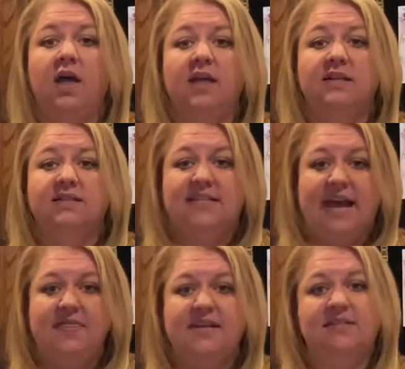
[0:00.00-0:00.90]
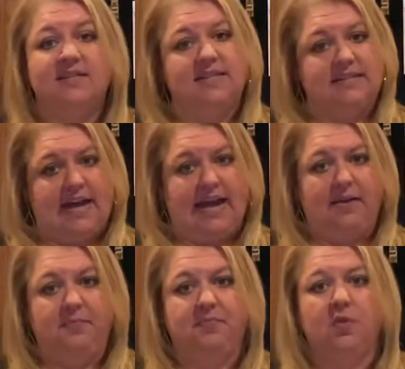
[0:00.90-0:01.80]
Set this to the side.
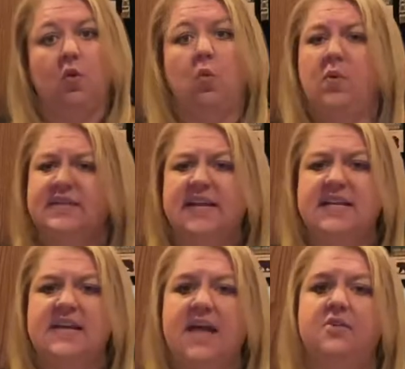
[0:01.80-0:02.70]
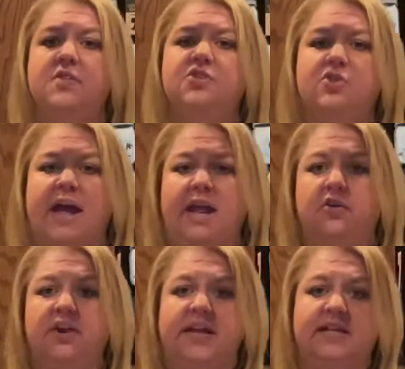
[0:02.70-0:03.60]
Whisking together the dry
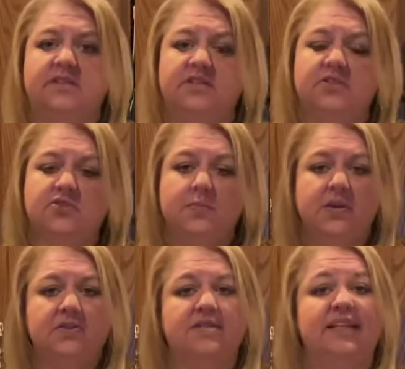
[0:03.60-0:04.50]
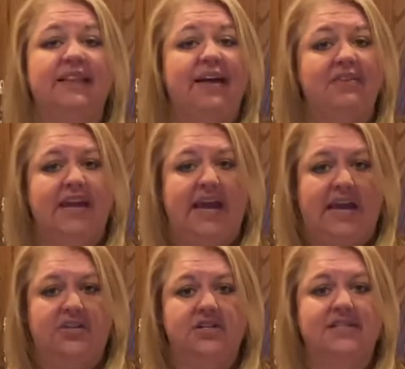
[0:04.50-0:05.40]
ingredients distributes the leavening
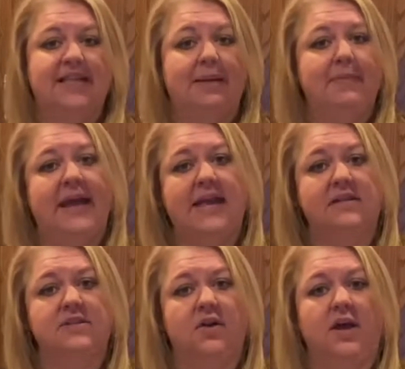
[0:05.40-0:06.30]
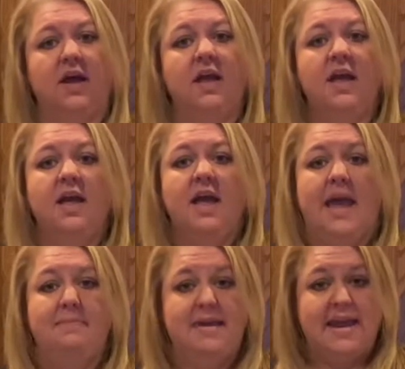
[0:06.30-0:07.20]
agents like baking soda
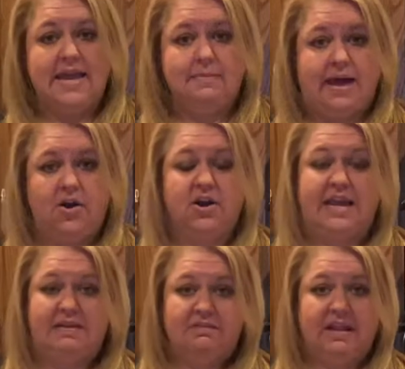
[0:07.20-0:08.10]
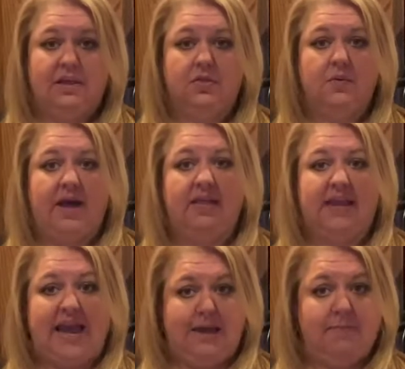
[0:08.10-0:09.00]
and baking powder evenly throughout the
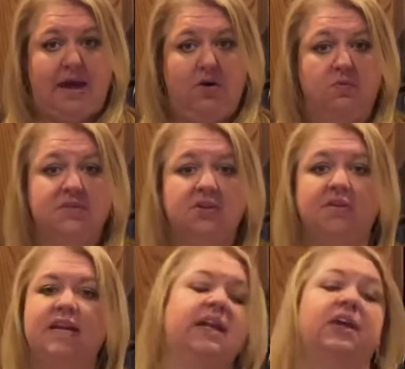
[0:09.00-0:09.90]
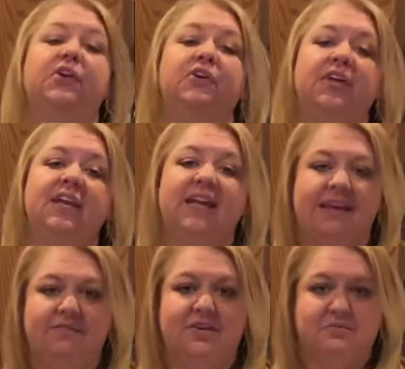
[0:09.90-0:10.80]
cake batter, resulting in a good,
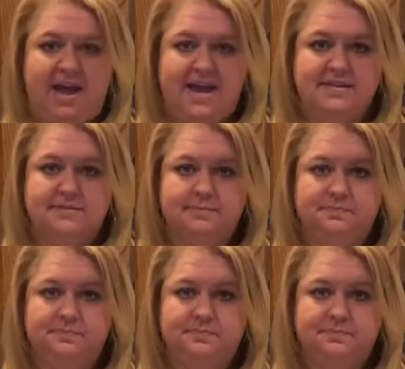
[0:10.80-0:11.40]
even rise.